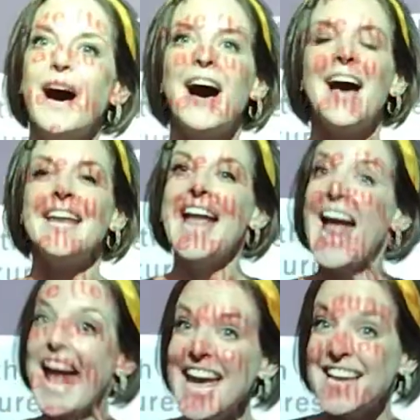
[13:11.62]
on
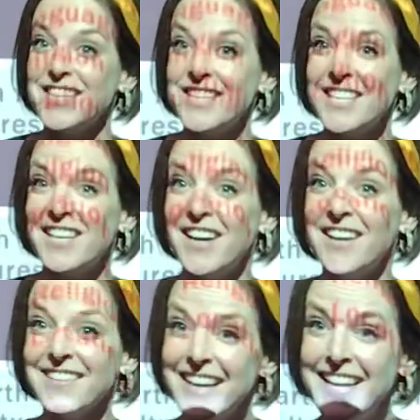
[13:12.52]
age. All
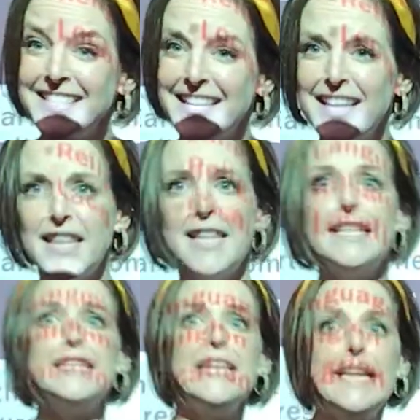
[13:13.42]
right, the
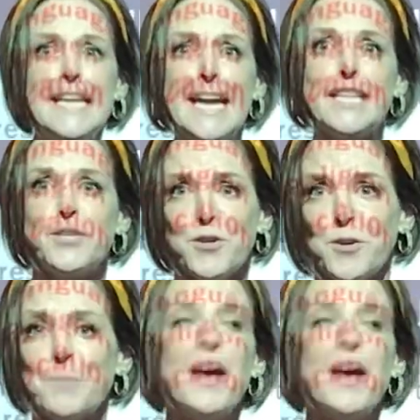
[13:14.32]
teenage group.